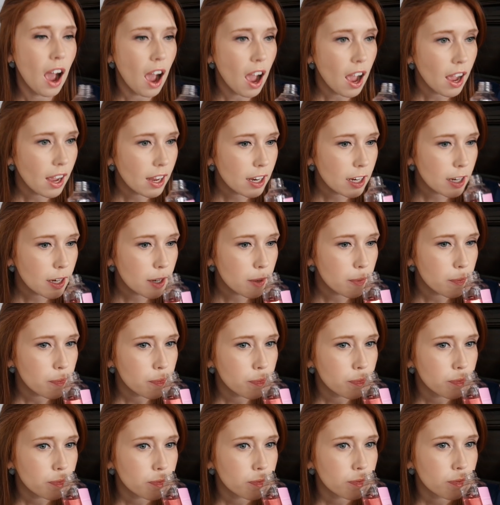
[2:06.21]
I
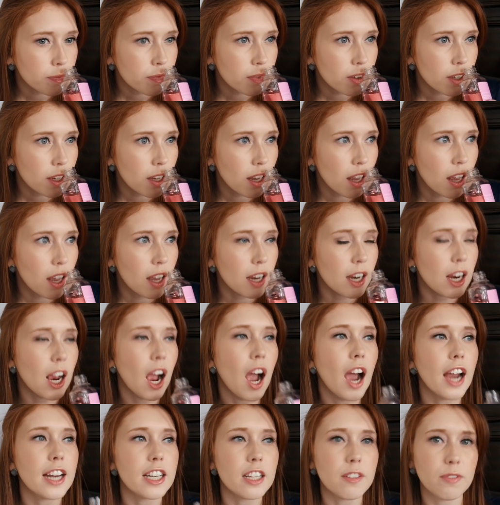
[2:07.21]

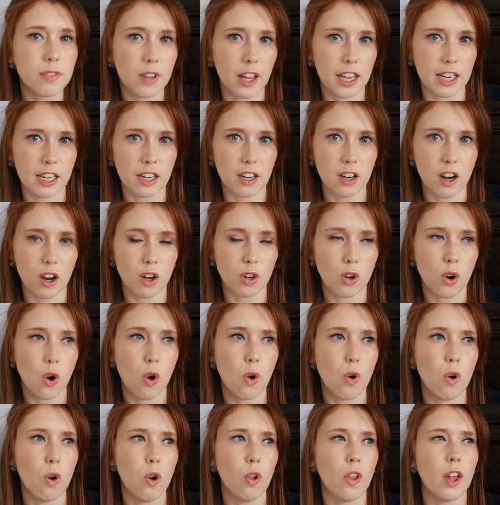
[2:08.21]
kind of like it on
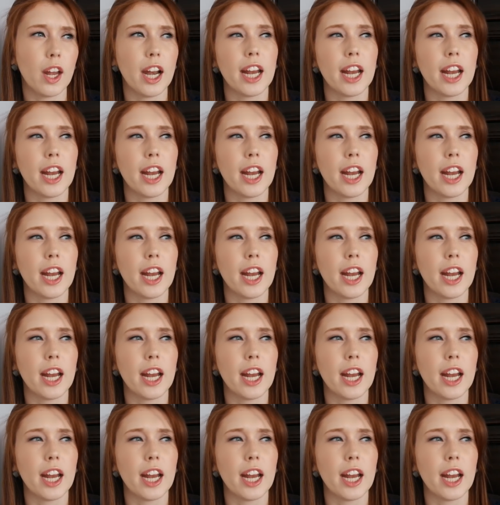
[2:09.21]
cold,